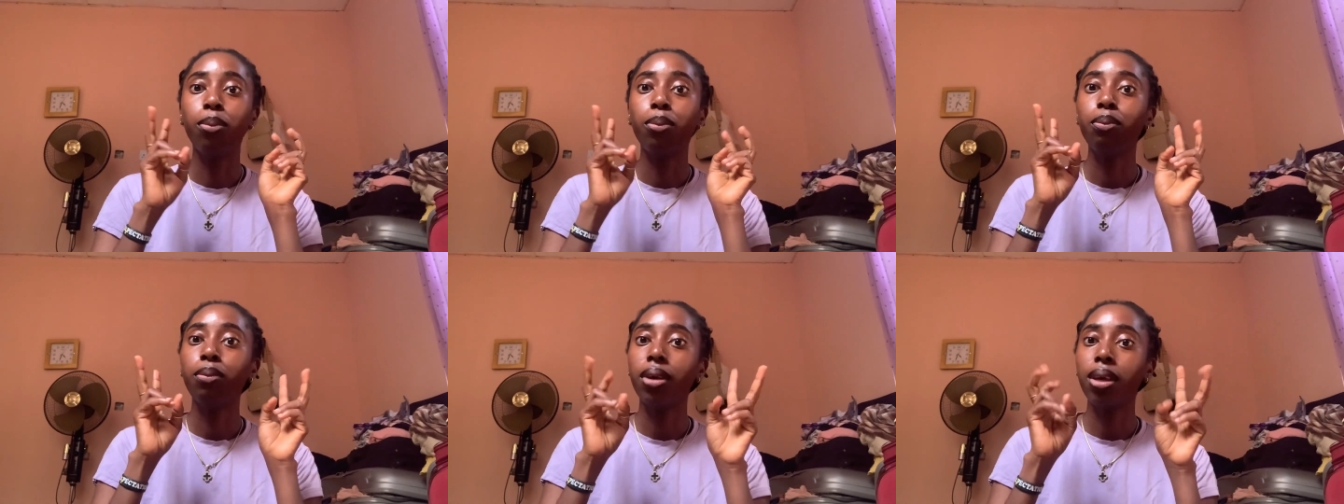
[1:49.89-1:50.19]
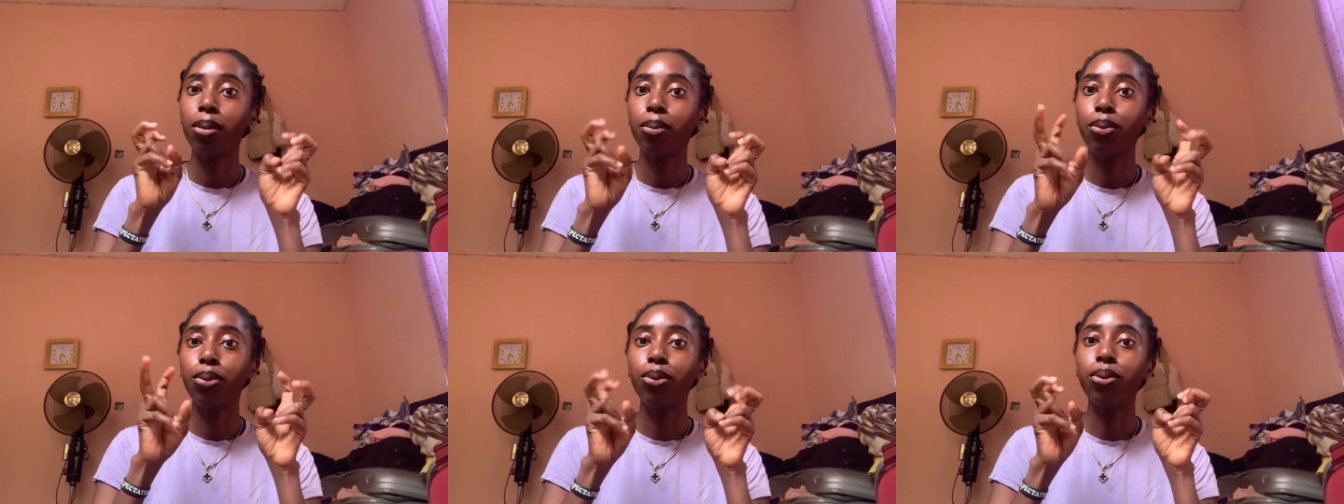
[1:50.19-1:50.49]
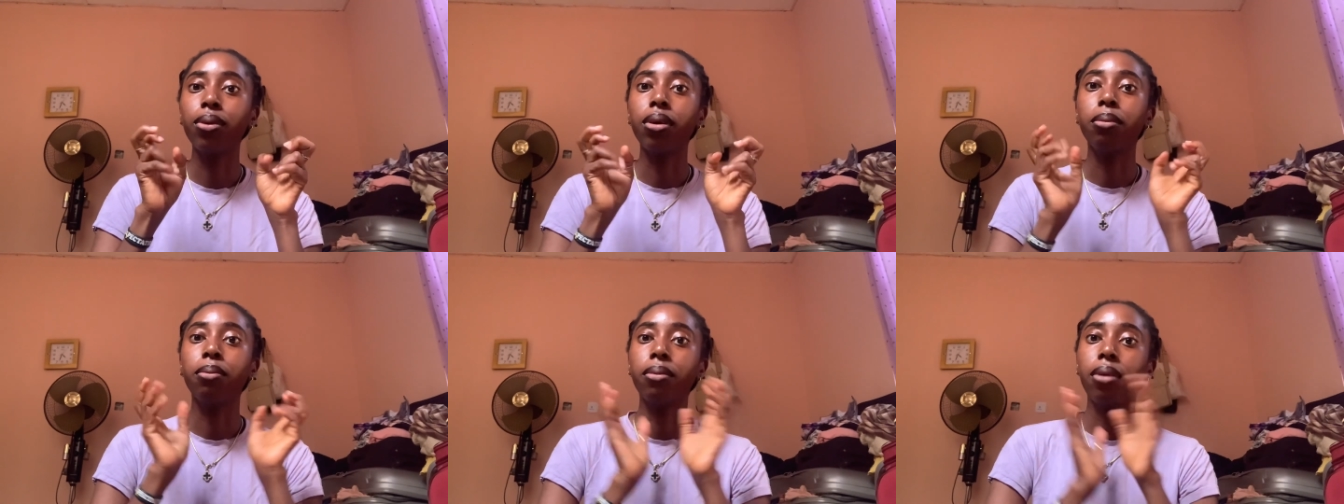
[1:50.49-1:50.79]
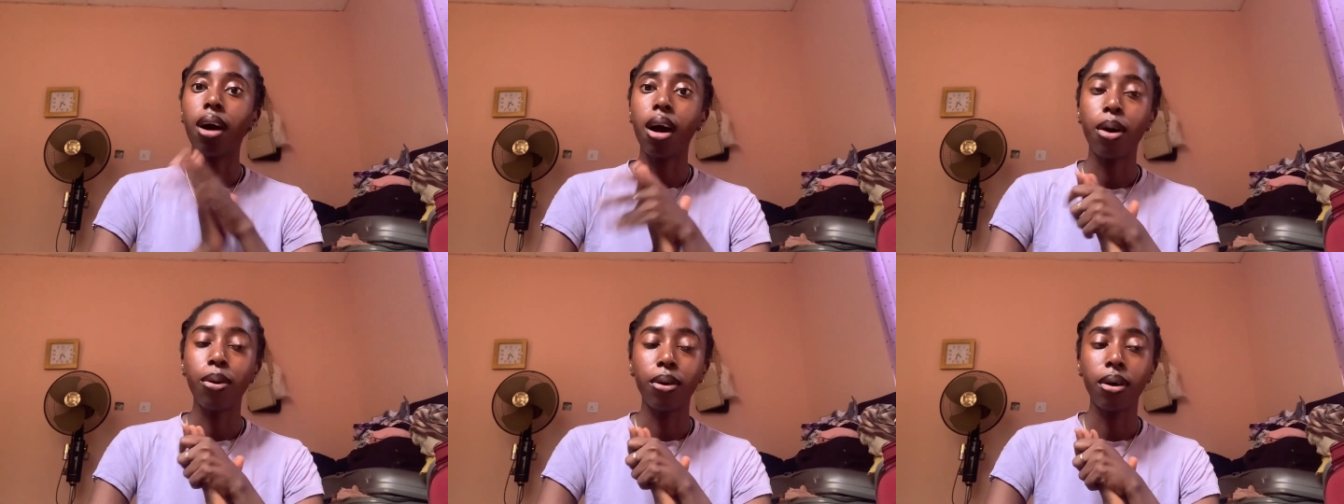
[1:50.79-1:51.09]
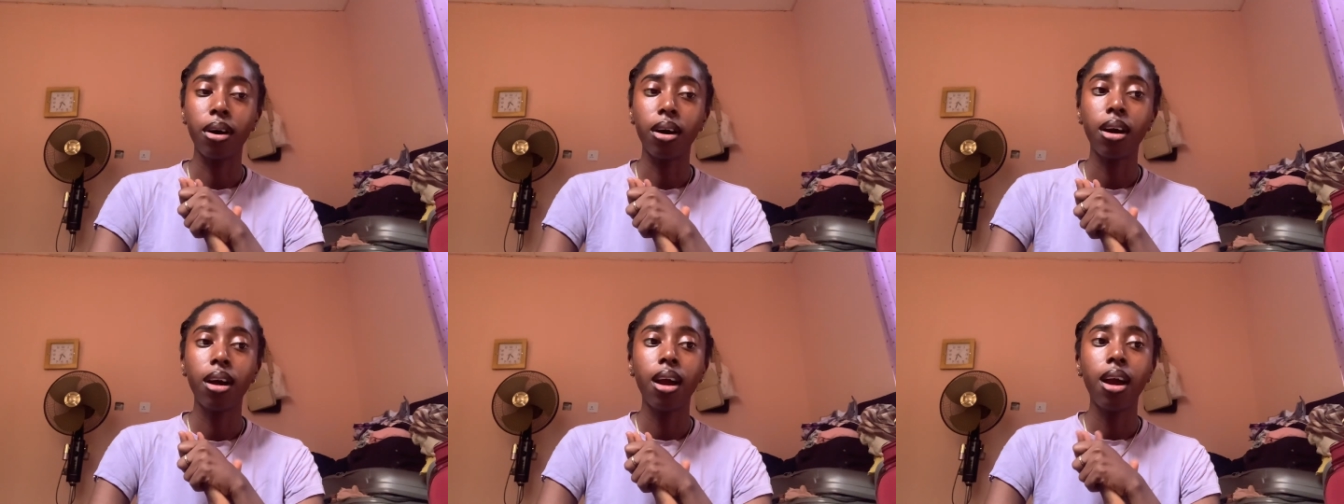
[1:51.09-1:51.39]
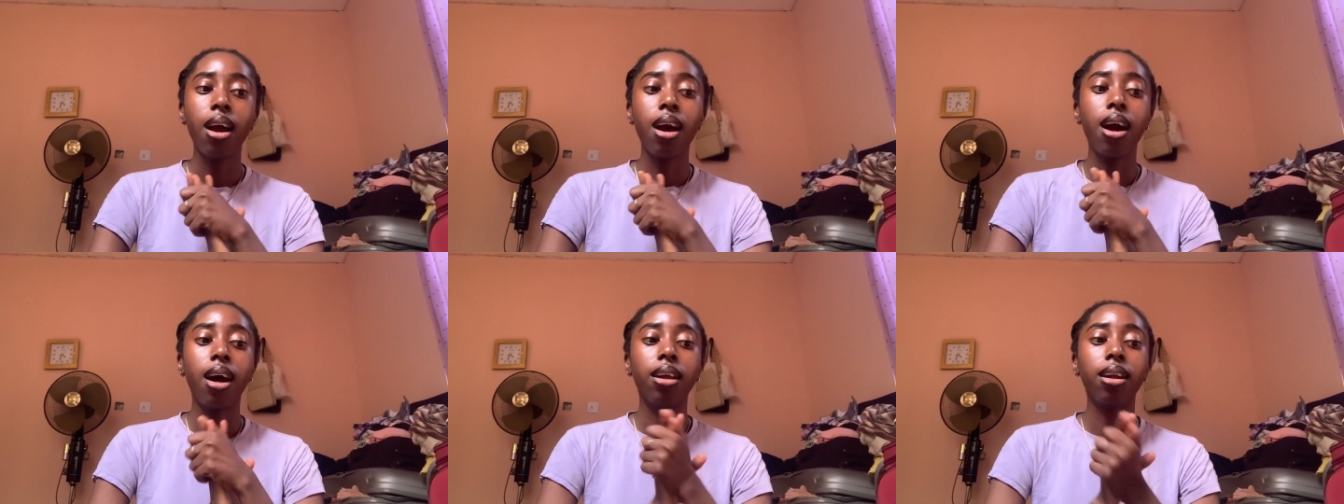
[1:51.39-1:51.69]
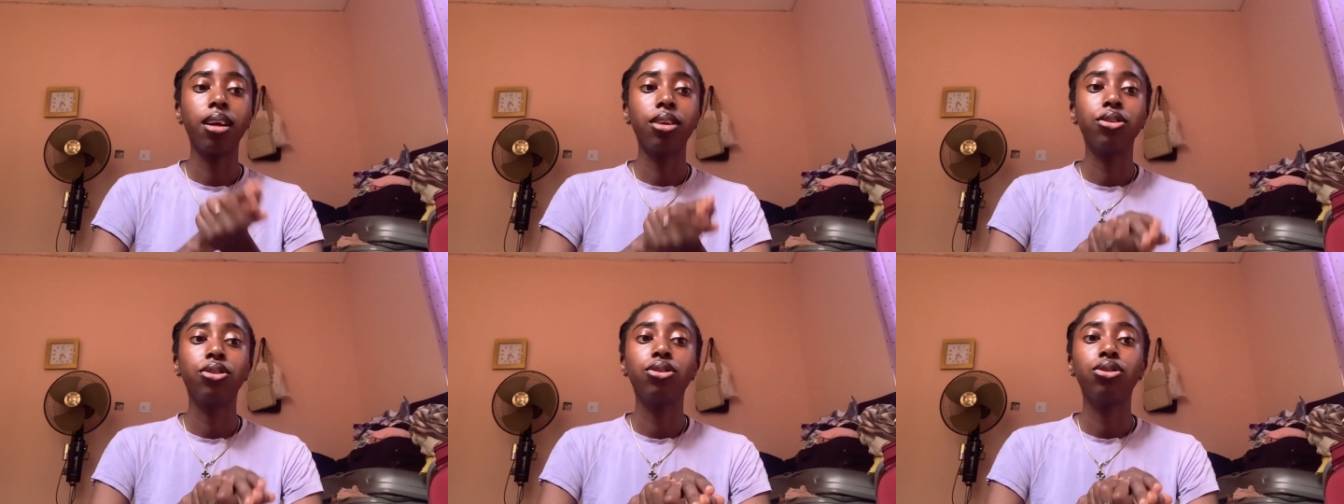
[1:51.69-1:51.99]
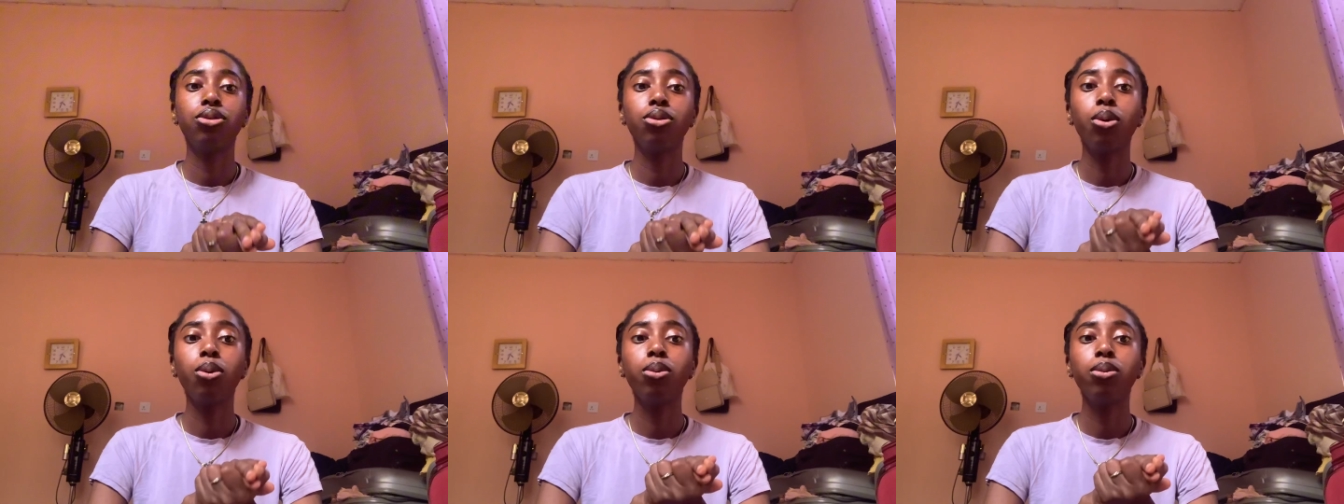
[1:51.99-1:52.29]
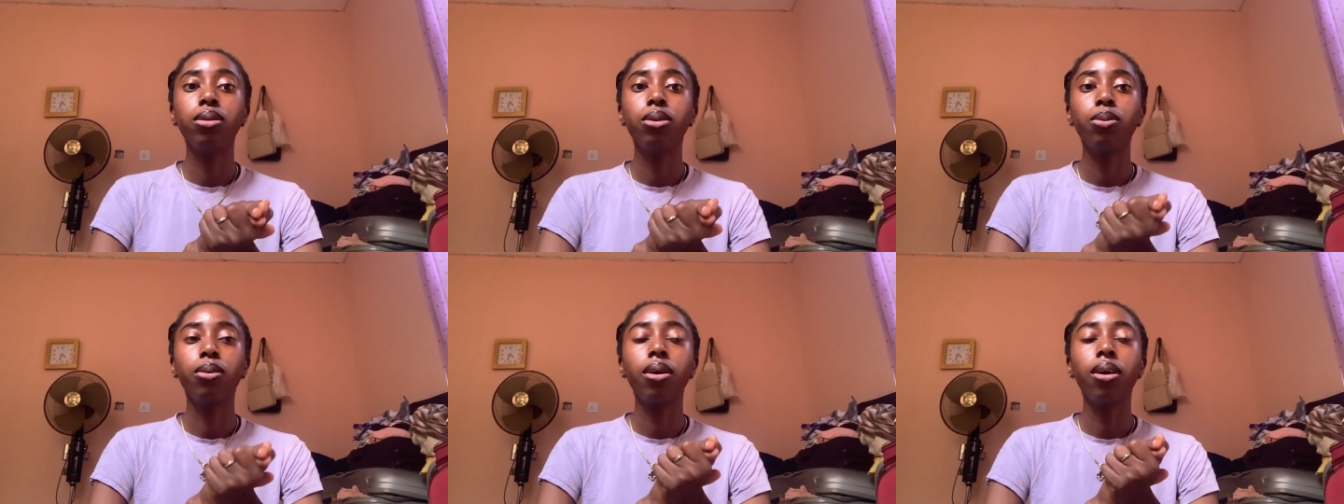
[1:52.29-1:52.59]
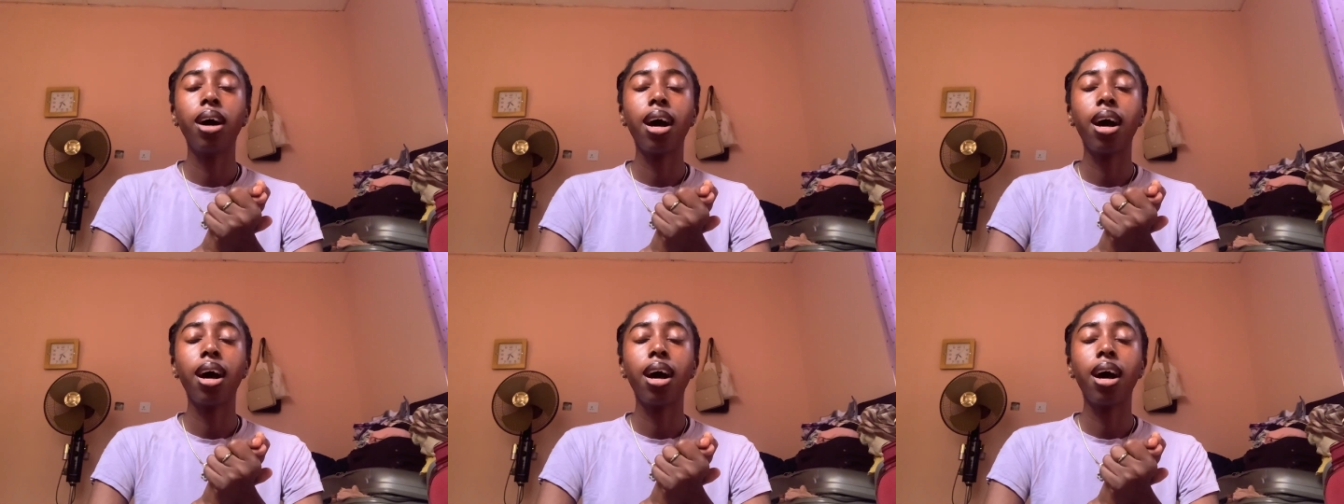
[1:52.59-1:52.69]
people in power and had sold, well,